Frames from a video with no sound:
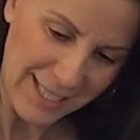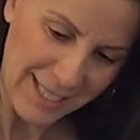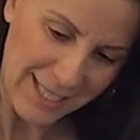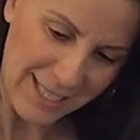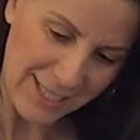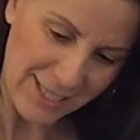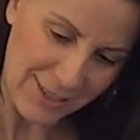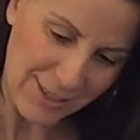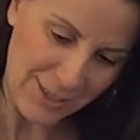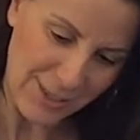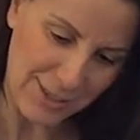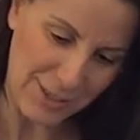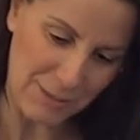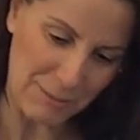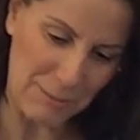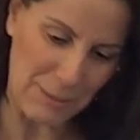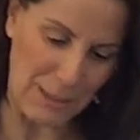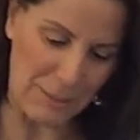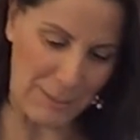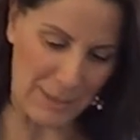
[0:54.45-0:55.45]
and also some
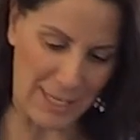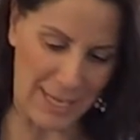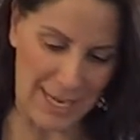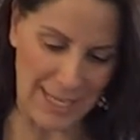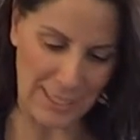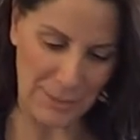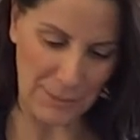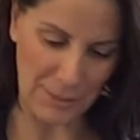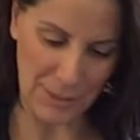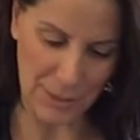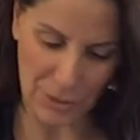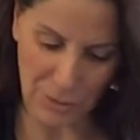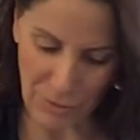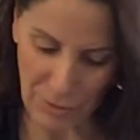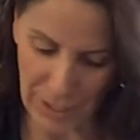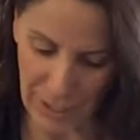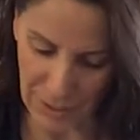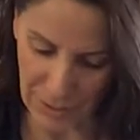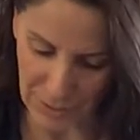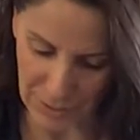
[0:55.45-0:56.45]
people ask me to
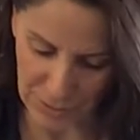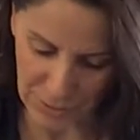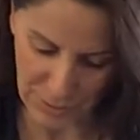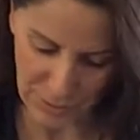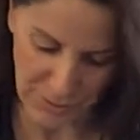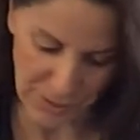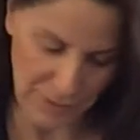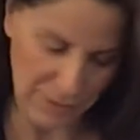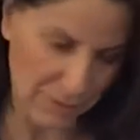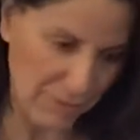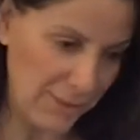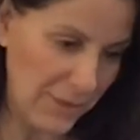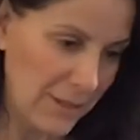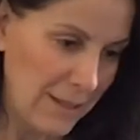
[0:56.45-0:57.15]
create all sorts of